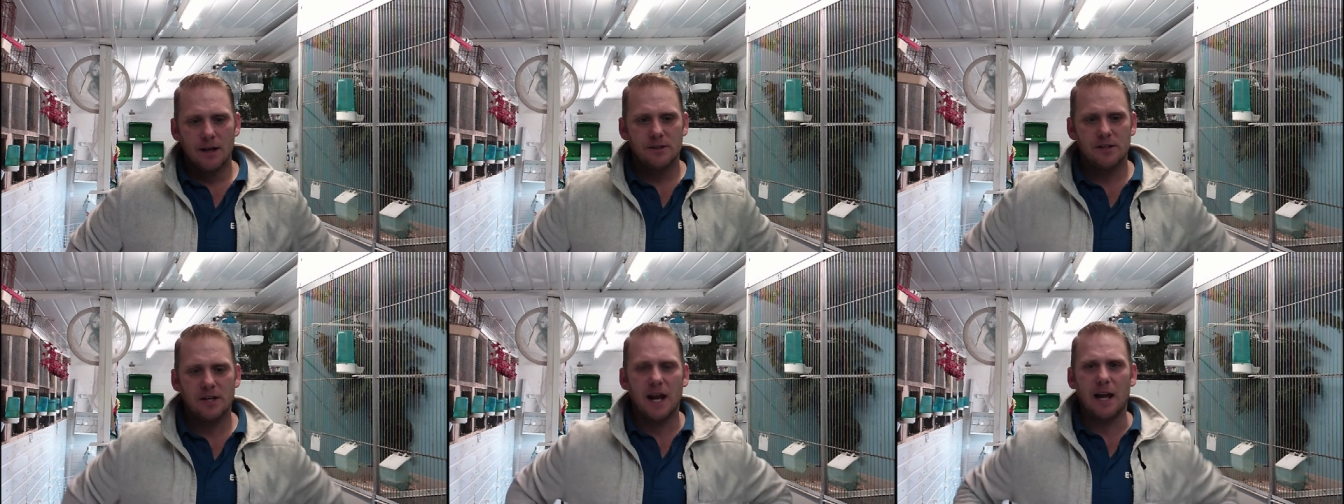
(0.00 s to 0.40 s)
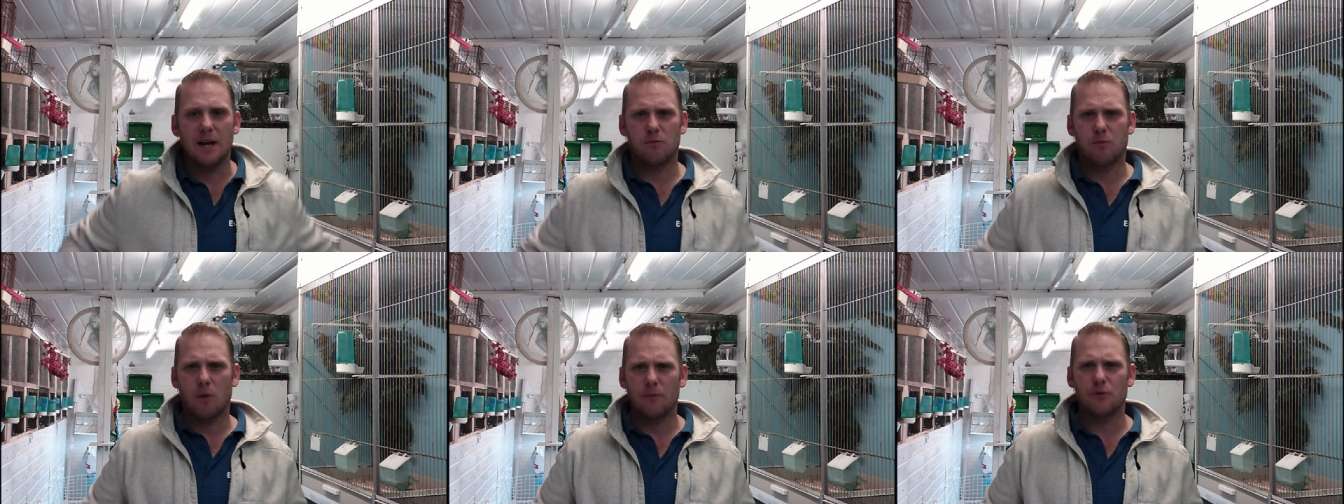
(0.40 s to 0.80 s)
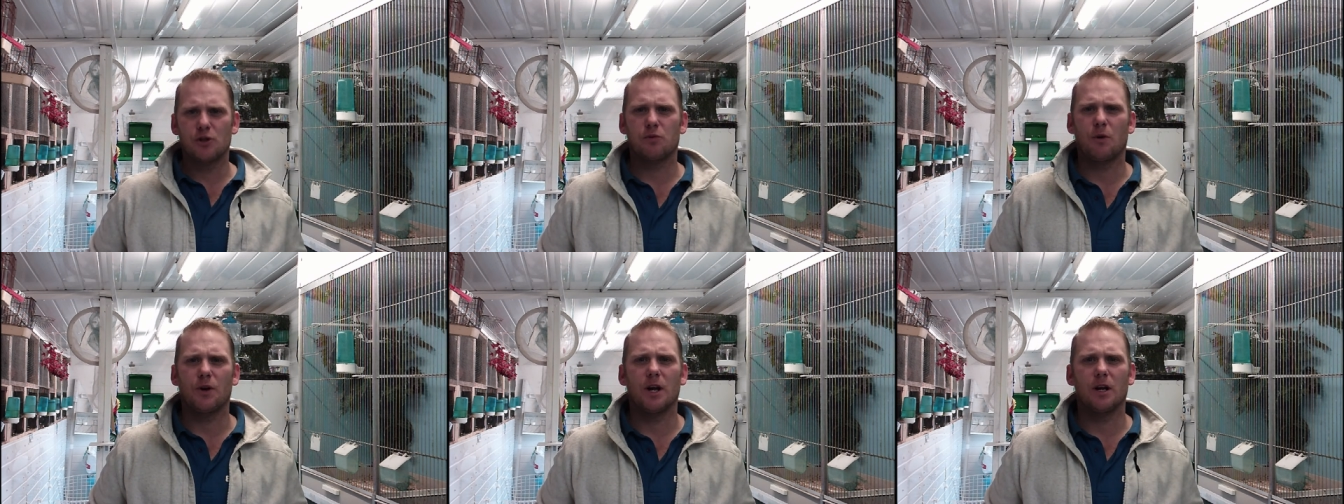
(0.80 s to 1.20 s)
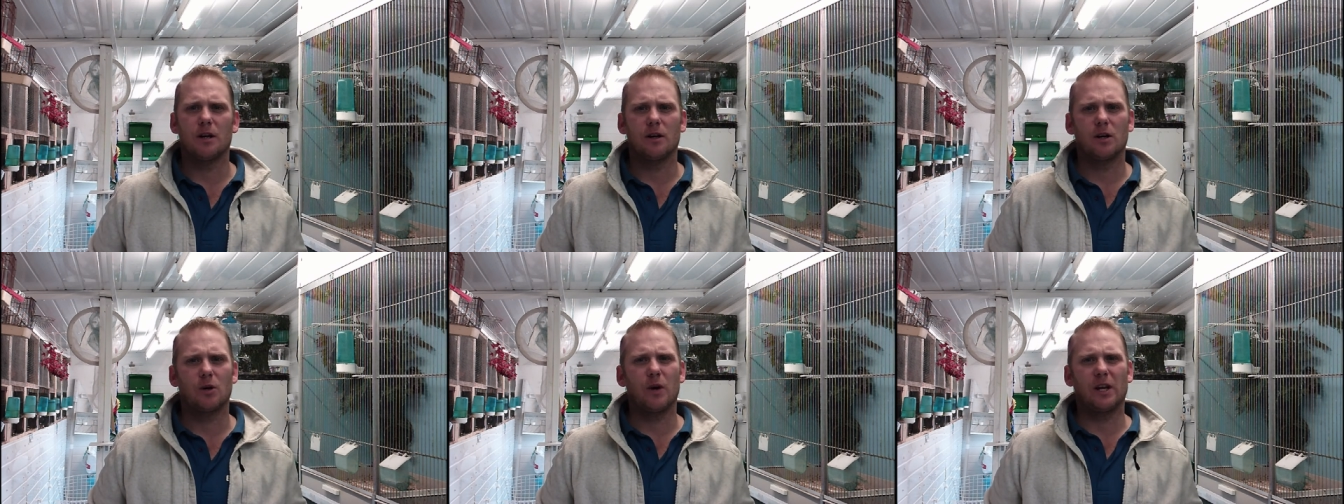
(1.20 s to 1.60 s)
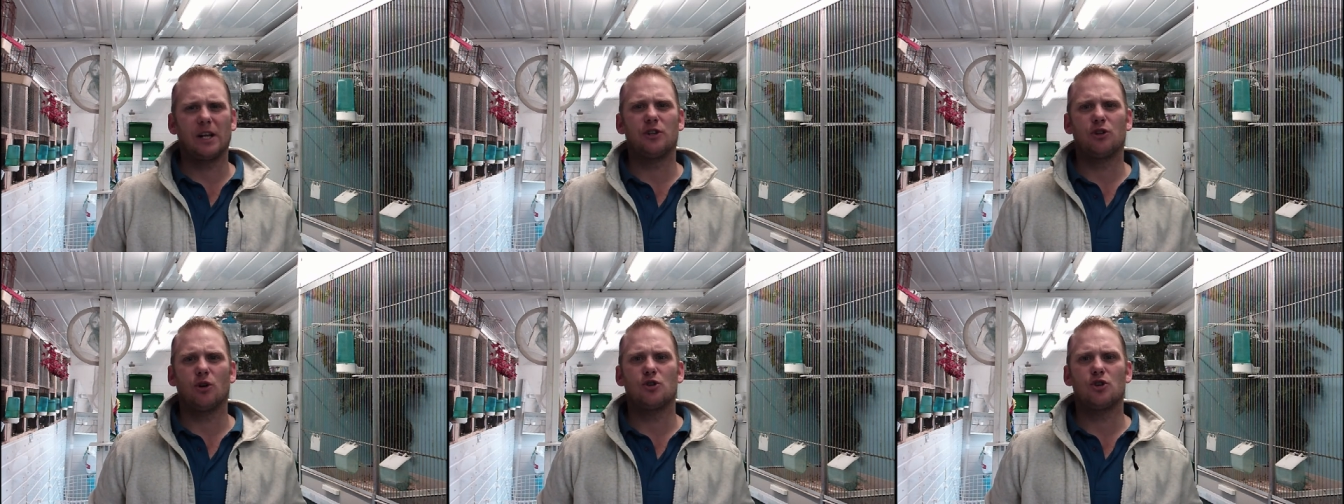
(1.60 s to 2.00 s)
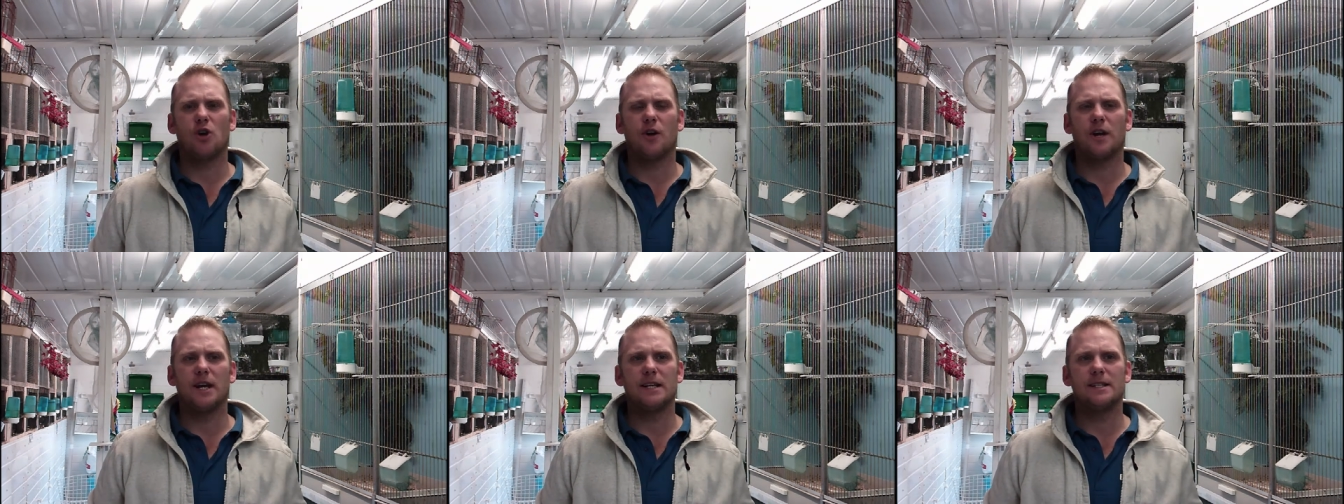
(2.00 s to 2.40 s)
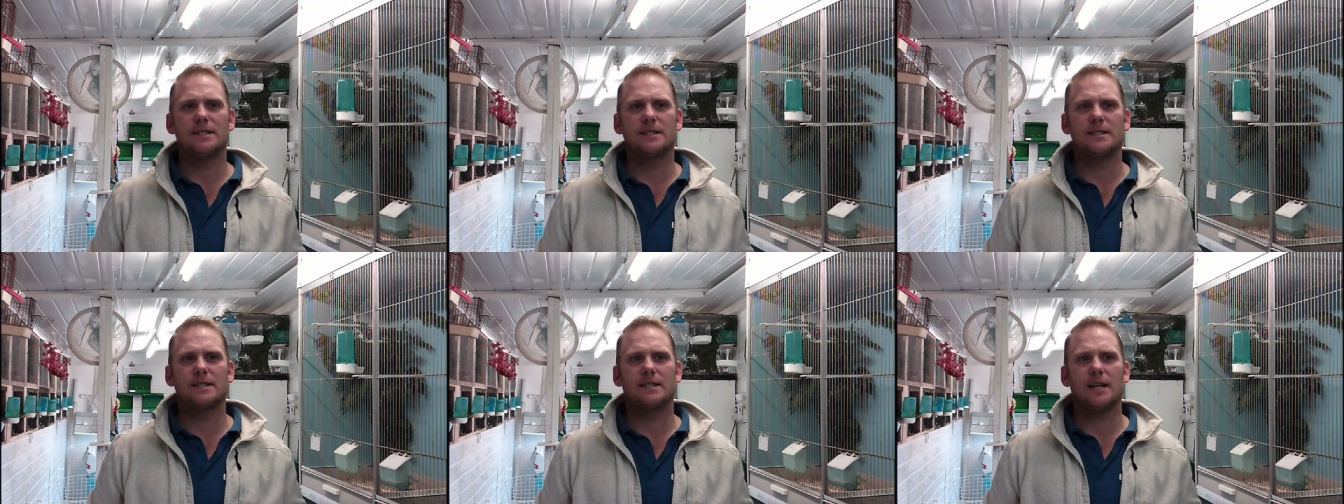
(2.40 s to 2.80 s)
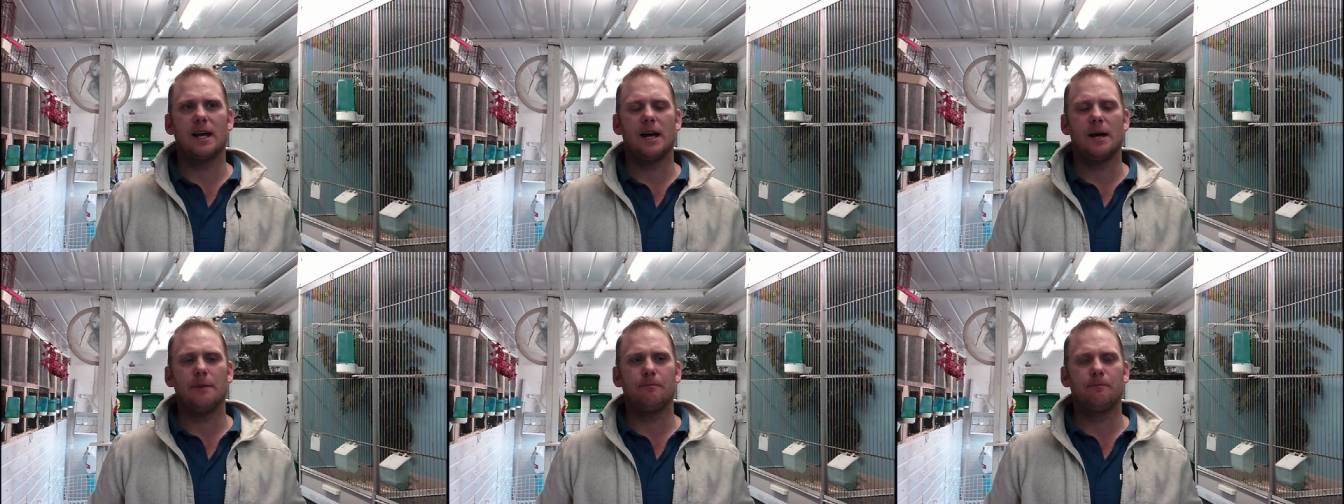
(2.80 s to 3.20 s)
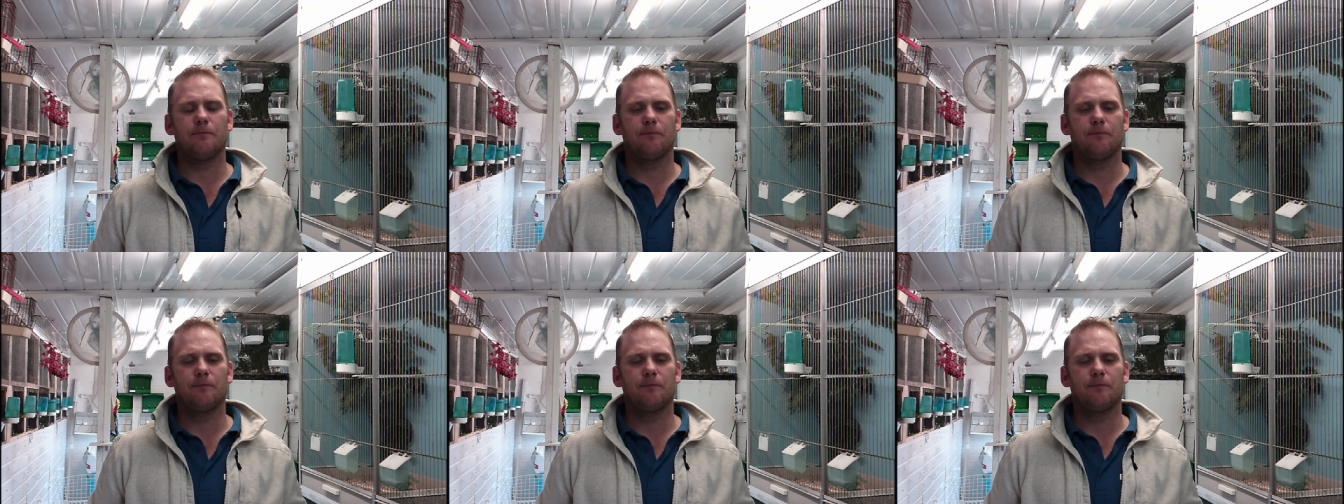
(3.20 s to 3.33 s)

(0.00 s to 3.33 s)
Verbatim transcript: today what I just want to quickly touch on is um,